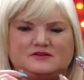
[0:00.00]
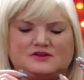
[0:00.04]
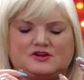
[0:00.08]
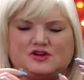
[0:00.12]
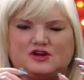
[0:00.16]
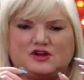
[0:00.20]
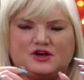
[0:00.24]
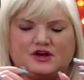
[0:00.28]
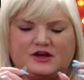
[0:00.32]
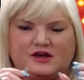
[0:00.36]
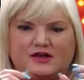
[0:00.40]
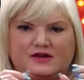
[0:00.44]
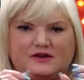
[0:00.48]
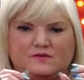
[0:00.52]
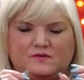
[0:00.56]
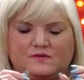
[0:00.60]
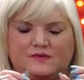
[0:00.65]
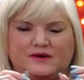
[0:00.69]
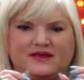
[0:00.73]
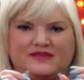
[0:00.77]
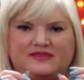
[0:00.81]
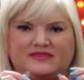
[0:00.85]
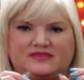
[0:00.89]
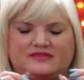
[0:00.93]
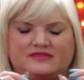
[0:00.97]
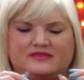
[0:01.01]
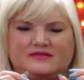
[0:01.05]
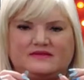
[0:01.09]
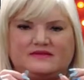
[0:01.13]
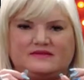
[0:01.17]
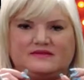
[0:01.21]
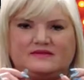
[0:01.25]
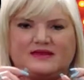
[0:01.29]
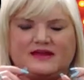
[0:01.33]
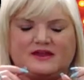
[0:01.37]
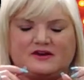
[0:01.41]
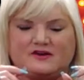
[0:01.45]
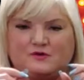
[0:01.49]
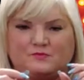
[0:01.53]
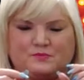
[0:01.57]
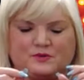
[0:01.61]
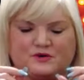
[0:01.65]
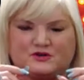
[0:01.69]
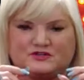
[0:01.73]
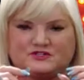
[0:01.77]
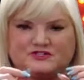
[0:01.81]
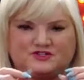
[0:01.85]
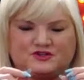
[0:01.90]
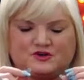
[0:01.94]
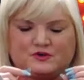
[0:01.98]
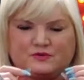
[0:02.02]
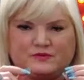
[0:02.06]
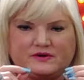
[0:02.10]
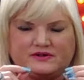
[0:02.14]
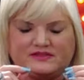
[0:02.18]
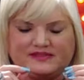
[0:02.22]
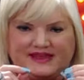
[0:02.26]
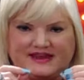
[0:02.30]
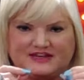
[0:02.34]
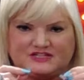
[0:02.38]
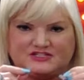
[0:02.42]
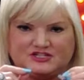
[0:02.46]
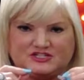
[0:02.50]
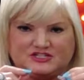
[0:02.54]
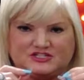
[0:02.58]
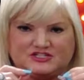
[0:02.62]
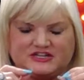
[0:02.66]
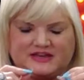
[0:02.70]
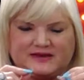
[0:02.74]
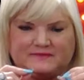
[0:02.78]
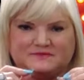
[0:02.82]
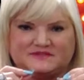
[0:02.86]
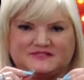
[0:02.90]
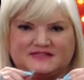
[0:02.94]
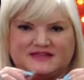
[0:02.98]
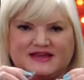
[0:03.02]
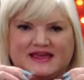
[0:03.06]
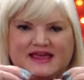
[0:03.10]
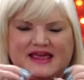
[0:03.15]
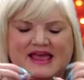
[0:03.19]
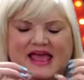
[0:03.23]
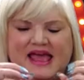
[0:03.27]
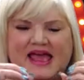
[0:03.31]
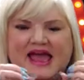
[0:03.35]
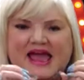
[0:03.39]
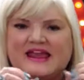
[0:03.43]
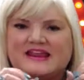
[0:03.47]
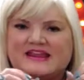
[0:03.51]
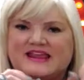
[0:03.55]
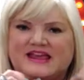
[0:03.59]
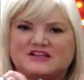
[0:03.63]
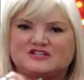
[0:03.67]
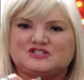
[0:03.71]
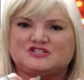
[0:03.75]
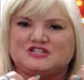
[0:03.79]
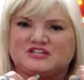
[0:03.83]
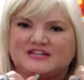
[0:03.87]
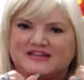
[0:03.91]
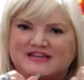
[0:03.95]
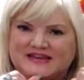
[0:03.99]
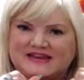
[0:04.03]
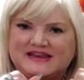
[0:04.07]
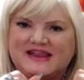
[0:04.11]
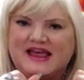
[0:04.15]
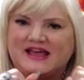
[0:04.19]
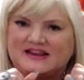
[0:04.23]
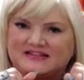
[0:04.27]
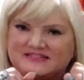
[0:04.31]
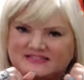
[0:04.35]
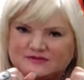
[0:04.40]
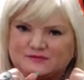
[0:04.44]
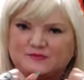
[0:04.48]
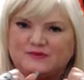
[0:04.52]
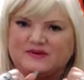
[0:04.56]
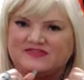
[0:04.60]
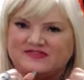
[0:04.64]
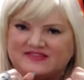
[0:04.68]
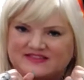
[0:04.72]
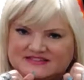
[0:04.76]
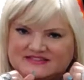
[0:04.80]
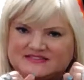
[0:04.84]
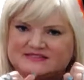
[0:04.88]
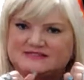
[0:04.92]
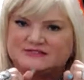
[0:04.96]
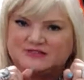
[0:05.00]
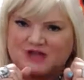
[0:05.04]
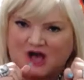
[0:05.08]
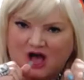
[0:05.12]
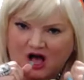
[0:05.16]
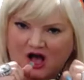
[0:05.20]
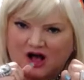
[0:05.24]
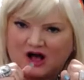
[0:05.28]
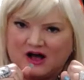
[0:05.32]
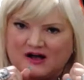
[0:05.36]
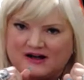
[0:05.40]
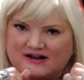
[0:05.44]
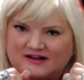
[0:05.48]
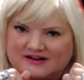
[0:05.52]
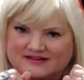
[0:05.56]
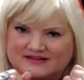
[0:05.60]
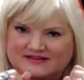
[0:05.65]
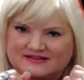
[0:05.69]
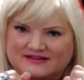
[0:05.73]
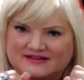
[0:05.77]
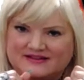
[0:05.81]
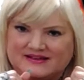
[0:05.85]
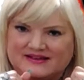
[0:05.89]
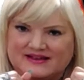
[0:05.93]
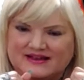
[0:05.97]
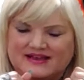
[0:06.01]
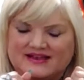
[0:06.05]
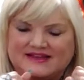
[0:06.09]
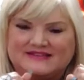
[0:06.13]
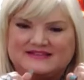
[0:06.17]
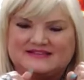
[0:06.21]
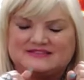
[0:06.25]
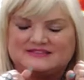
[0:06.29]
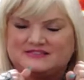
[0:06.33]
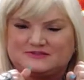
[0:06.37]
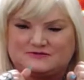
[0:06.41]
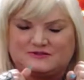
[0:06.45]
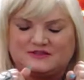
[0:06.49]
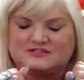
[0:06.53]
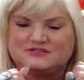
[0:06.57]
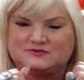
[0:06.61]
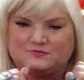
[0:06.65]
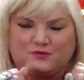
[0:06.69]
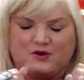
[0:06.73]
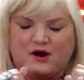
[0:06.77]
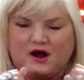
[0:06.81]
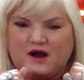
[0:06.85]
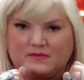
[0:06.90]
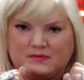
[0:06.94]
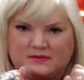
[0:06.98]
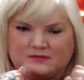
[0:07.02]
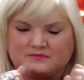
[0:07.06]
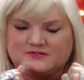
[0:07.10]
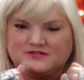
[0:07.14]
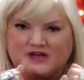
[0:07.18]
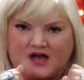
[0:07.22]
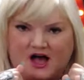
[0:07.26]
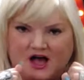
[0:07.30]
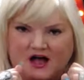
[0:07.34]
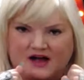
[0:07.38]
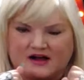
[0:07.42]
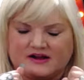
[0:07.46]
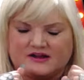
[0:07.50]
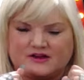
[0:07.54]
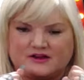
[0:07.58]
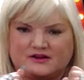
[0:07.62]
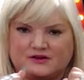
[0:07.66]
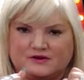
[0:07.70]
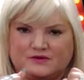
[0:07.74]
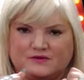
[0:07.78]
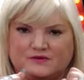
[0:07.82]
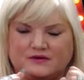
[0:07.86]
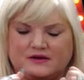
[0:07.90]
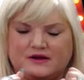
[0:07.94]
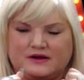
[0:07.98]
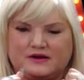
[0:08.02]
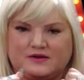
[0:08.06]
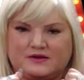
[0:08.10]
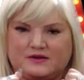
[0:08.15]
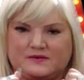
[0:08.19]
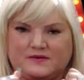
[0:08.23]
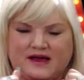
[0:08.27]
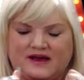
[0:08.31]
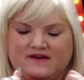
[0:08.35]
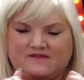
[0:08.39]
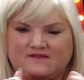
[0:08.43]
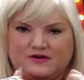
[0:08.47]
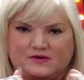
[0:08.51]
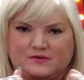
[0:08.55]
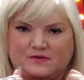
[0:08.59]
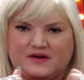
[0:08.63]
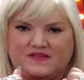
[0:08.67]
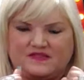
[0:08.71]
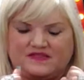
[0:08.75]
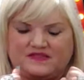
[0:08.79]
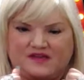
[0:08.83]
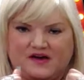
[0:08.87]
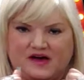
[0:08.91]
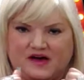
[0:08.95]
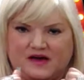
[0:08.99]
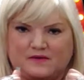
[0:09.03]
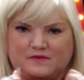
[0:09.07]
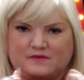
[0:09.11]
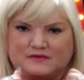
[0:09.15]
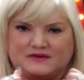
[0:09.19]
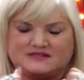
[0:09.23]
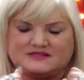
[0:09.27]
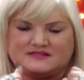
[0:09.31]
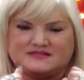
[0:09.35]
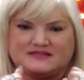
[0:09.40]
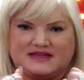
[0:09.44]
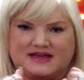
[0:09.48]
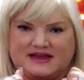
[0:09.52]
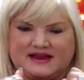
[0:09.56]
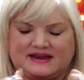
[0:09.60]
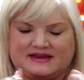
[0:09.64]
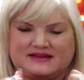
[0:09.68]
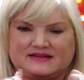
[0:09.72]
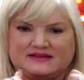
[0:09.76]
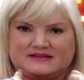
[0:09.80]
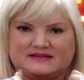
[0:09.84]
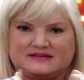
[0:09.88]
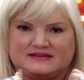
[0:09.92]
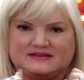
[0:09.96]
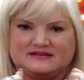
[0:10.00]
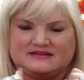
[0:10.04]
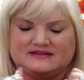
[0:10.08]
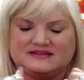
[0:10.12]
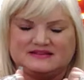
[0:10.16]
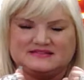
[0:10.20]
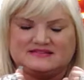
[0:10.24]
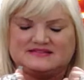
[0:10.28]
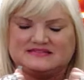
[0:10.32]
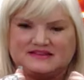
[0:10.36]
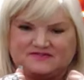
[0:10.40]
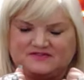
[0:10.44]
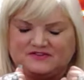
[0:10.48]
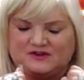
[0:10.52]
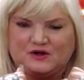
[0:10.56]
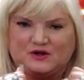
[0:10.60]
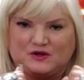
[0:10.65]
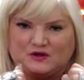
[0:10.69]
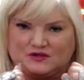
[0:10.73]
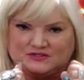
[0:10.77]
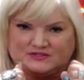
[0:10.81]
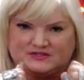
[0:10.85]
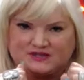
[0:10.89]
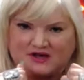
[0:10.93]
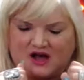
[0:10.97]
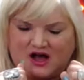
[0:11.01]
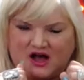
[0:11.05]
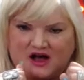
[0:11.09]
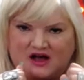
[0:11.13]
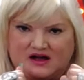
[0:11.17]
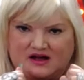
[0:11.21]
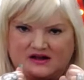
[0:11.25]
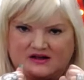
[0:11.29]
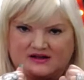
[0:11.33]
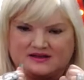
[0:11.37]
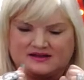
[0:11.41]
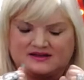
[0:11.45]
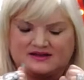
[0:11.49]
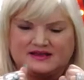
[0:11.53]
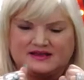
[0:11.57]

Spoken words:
good with interpersonal relationships, and yet she connected with this dog, this problem dog who everyone thought was like this difficult dog.